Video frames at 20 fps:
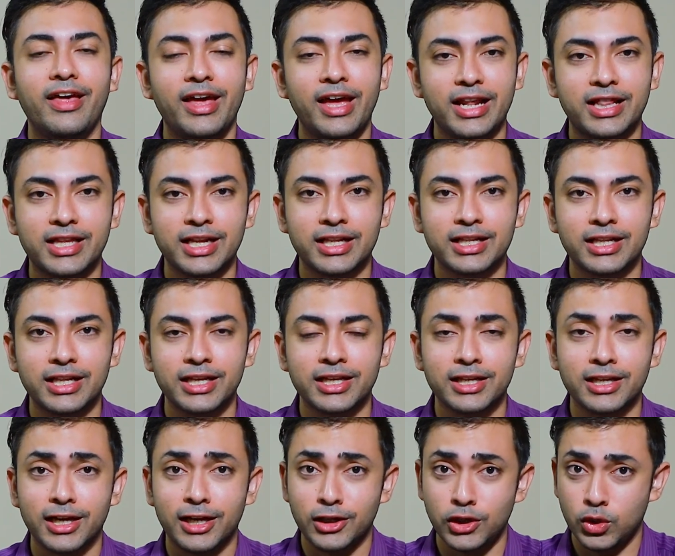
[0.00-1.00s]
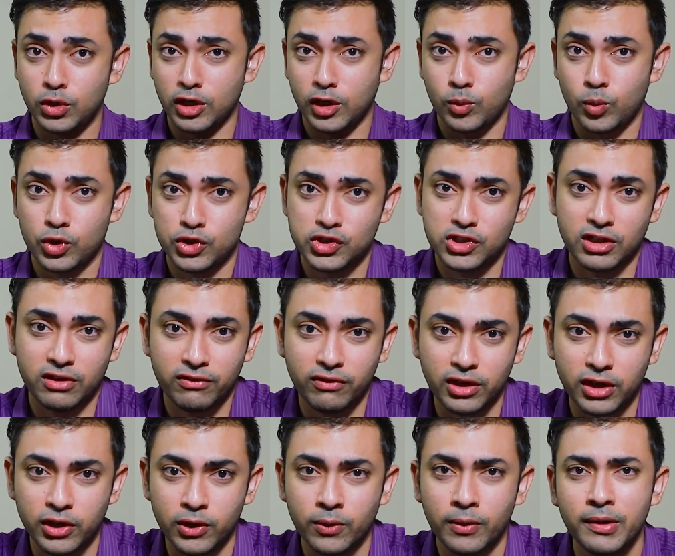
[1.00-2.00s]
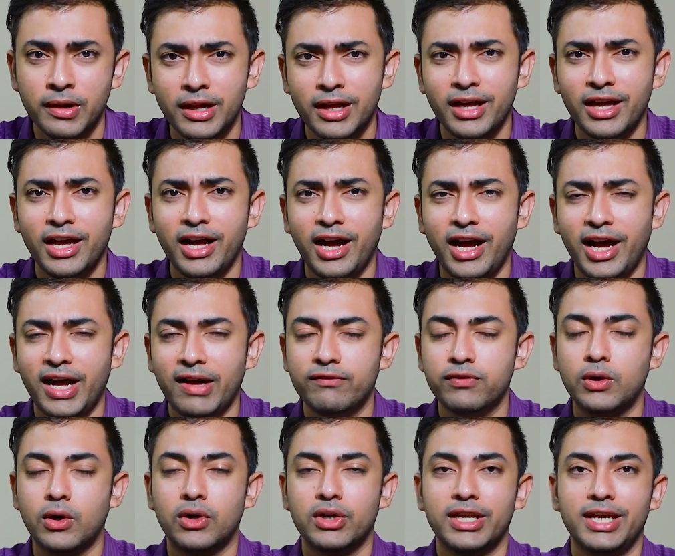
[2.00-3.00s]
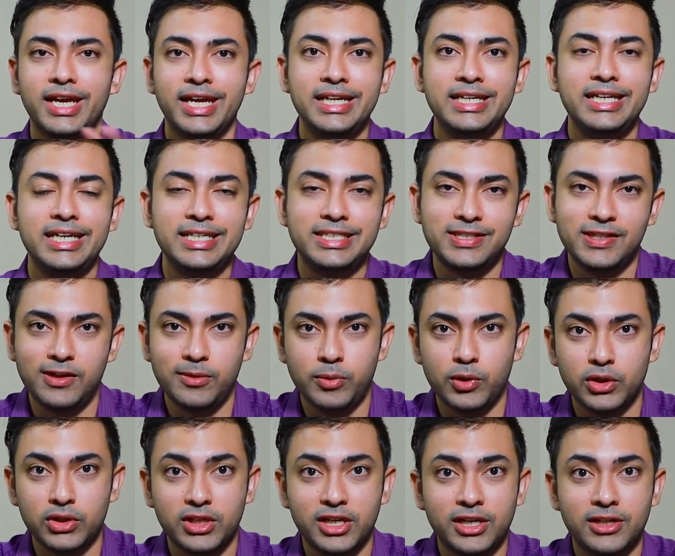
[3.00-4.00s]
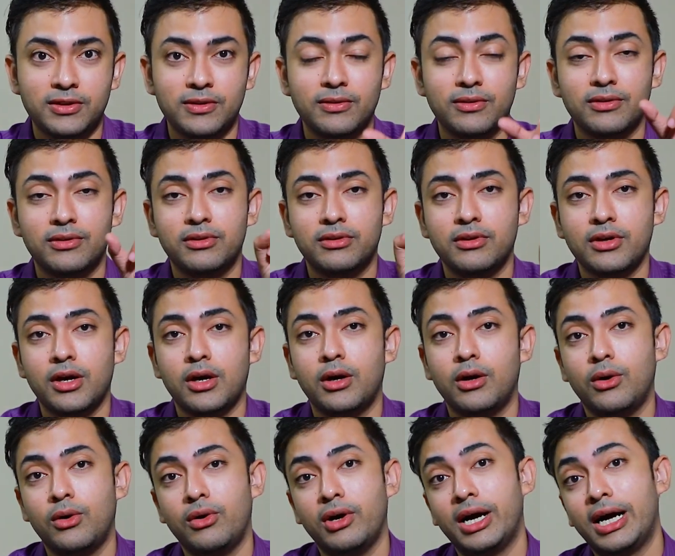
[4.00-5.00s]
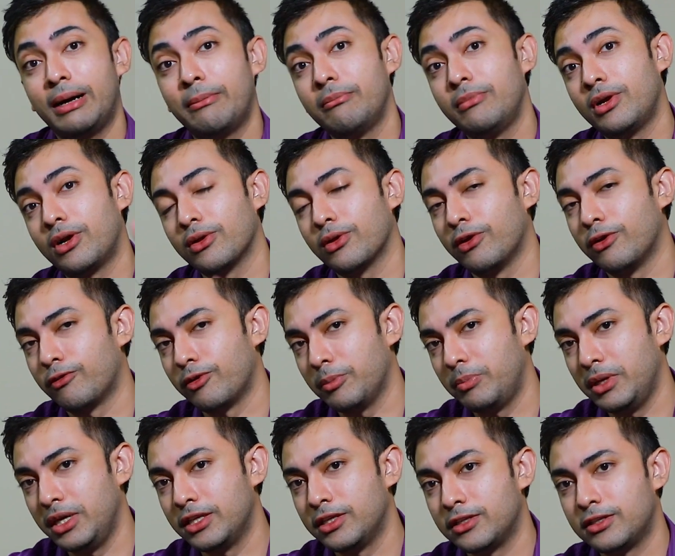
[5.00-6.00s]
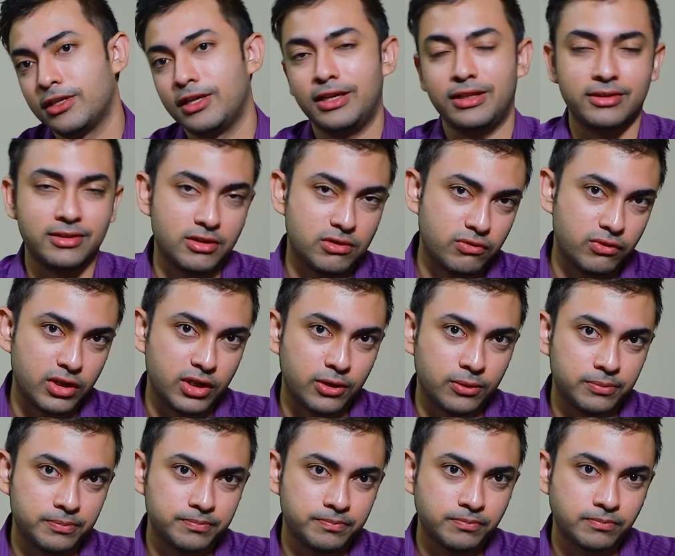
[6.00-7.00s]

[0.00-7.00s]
Hit that link and you can watch that video. I've gone in detail about that, so I'm not going to repeat it in this video.